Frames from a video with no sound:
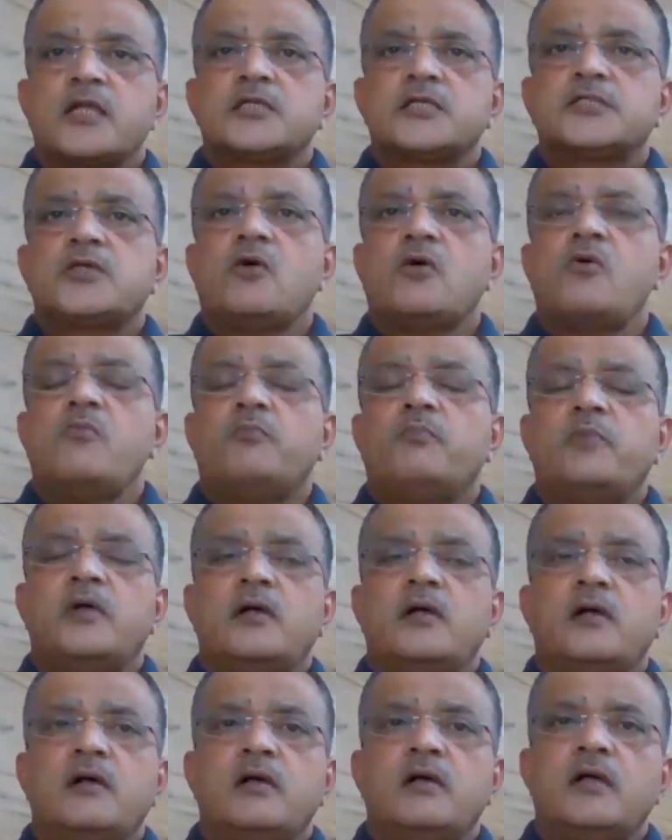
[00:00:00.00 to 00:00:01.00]
So
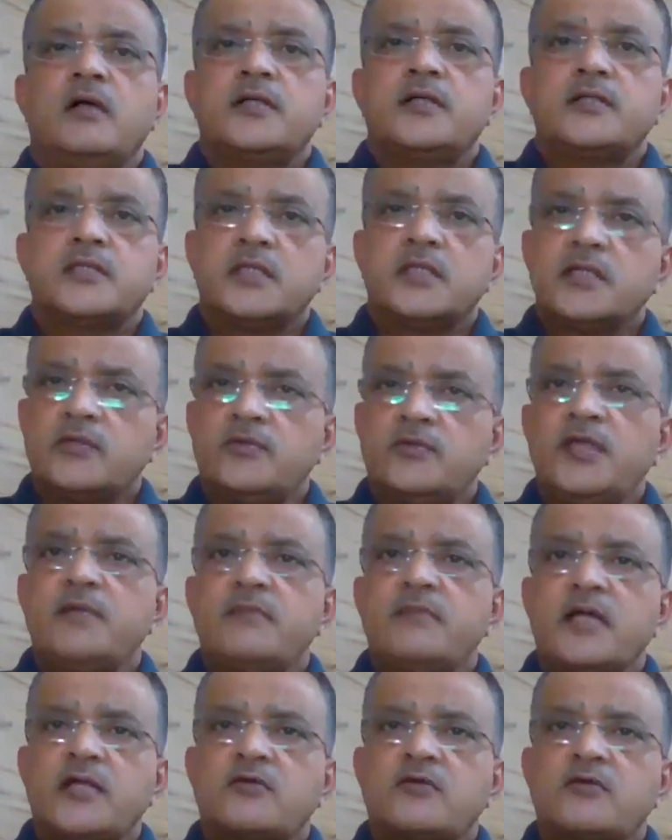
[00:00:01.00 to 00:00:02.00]

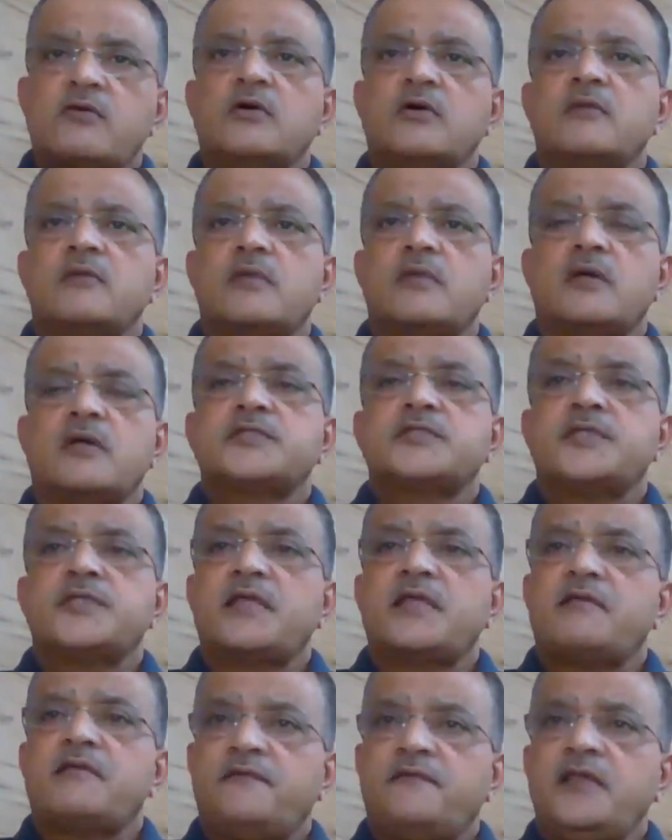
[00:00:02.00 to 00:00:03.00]
concluding my talk on
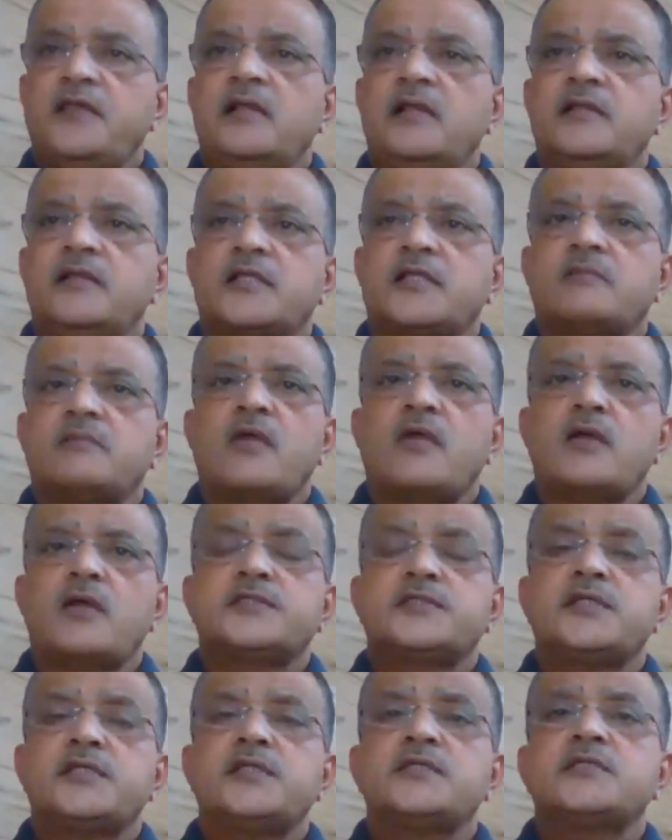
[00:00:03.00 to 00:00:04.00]
blockchain, I feel that the
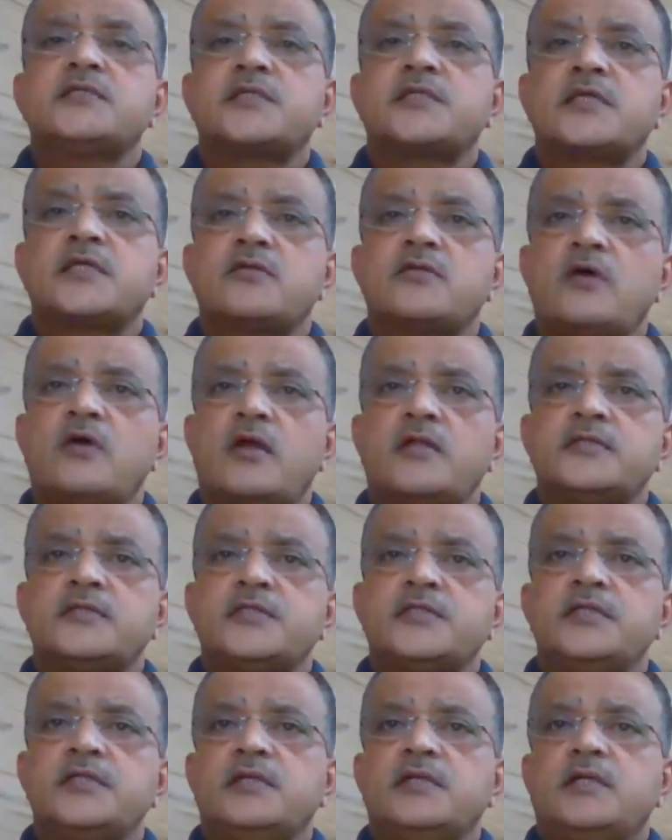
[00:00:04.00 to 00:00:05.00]
blockchain is a
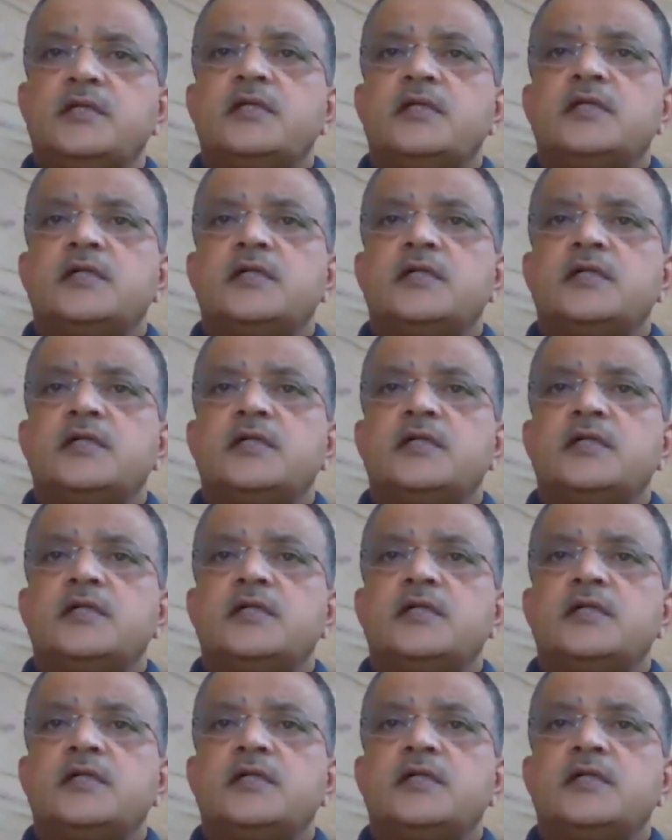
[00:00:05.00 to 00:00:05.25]
technology,